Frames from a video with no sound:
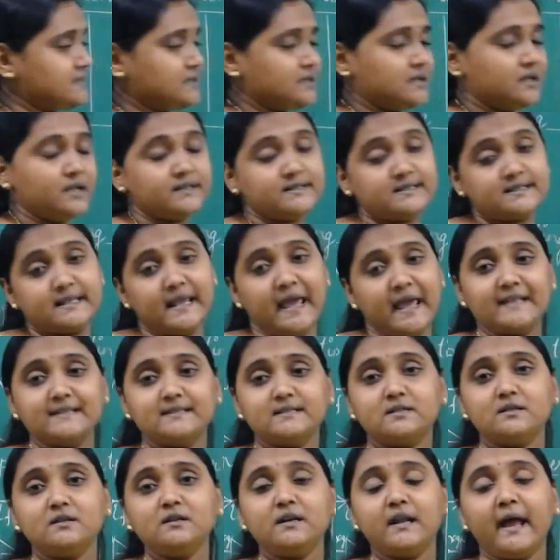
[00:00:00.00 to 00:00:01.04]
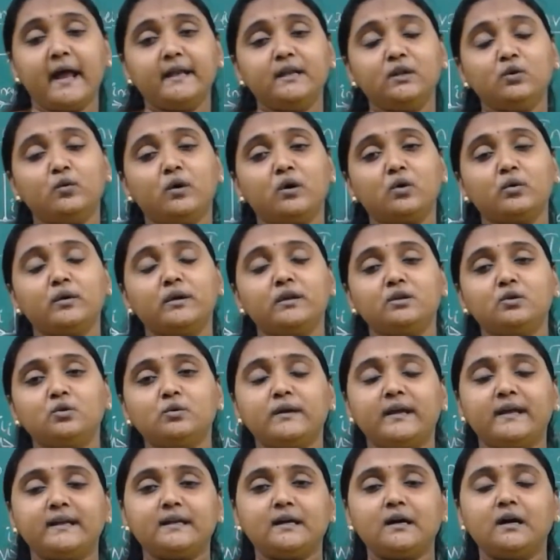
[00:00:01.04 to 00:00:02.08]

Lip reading: gets cancelled and you are going to get